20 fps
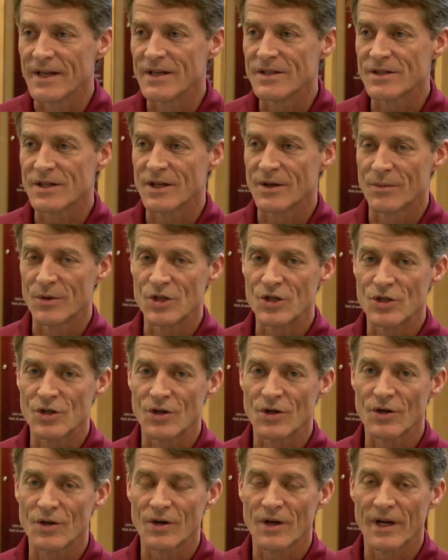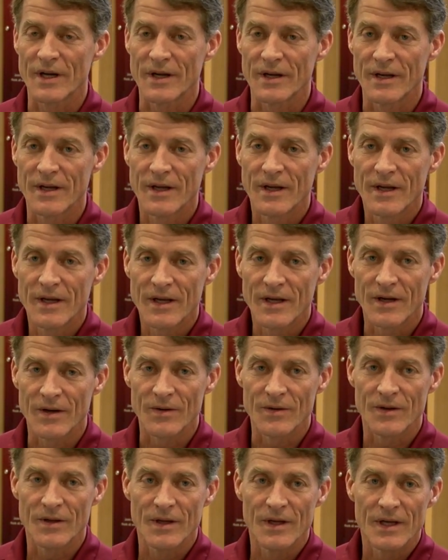He's going to mature, and you
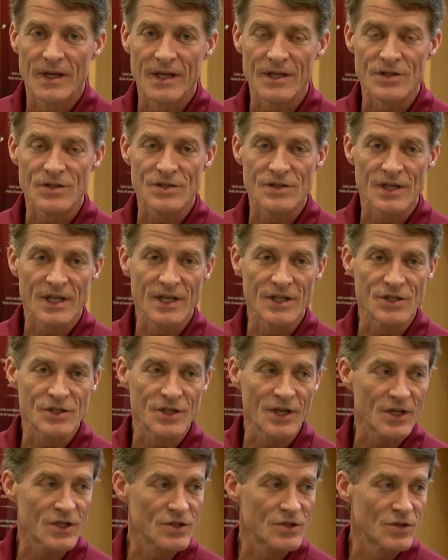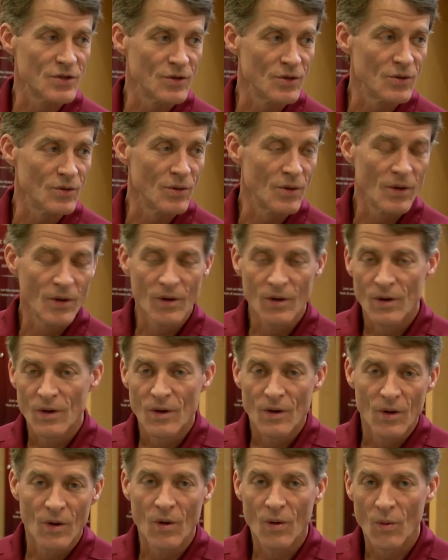know he's he's 6'2",
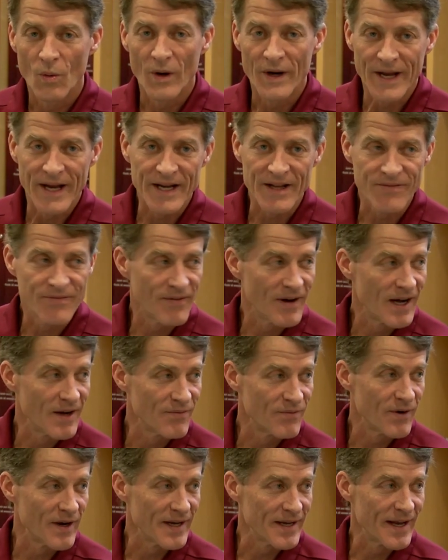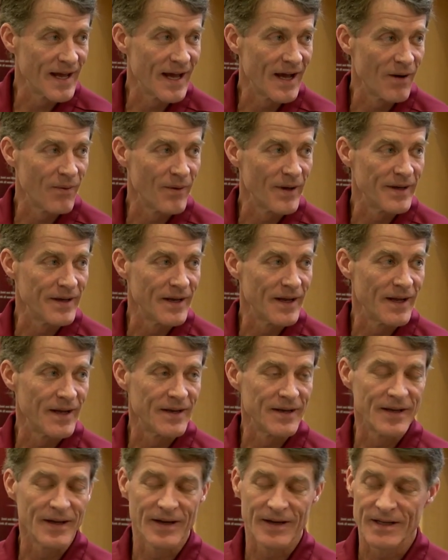185 right now, and, yeah.
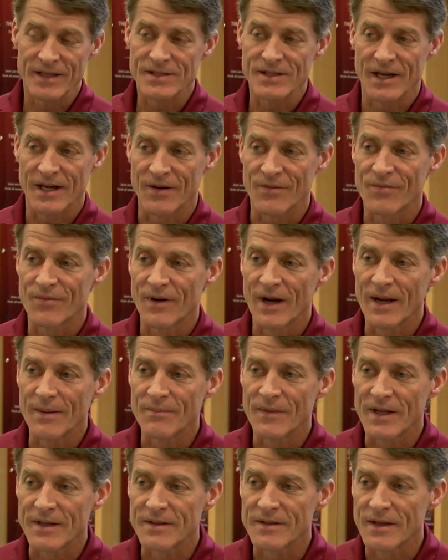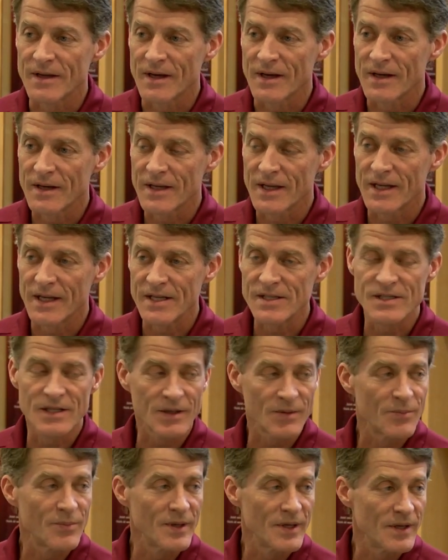and uh, he's got a frame that uh, can
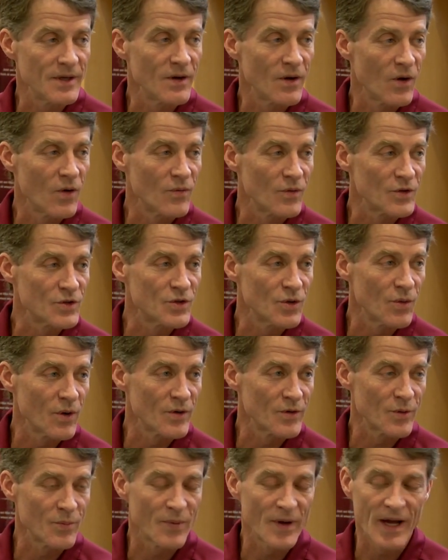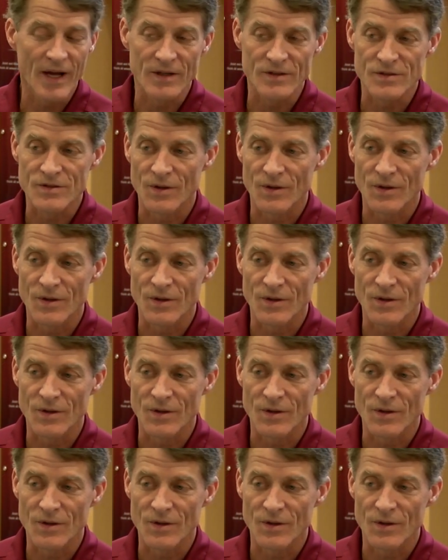easily be over 200 pounds.